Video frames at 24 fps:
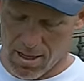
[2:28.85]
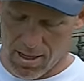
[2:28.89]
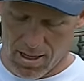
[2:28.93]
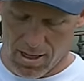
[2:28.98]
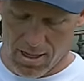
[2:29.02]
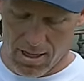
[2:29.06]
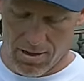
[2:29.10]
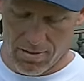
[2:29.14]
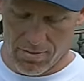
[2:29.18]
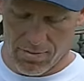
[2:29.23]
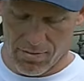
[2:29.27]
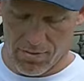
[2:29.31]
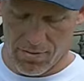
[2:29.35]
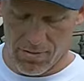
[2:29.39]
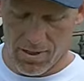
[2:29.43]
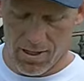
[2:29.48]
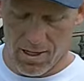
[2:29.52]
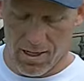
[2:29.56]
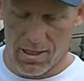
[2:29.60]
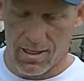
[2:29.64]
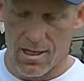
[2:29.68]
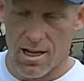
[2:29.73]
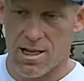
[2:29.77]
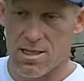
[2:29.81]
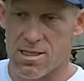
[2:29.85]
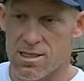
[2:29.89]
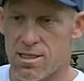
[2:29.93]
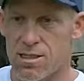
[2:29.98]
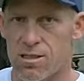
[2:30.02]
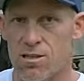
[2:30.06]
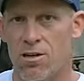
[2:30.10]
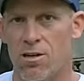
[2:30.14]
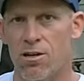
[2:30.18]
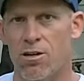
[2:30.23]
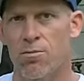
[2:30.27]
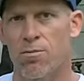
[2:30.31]
If it doesn't
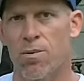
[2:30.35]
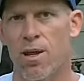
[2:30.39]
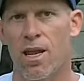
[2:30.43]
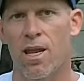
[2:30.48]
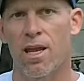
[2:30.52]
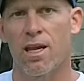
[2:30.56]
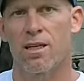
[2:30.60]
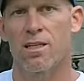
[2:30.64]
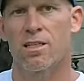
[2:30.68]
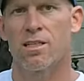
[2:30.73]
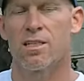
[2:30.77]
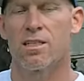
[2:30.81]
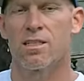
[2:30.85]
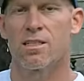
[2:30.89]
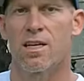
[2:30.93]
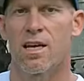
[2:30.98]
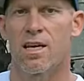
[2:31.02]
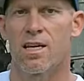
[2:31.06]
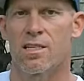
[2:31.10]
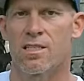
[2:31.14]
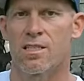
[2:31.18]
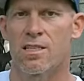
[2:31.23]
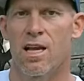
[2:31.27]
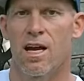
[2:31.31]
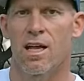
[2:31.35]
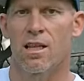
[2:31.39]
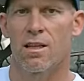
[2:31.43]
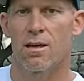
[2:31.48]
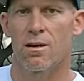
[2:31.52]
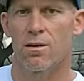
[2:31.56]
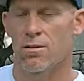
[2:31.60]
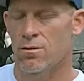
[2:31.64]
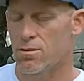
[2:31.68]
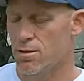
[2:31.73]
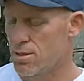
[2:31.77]
turn pink and just stays yellow,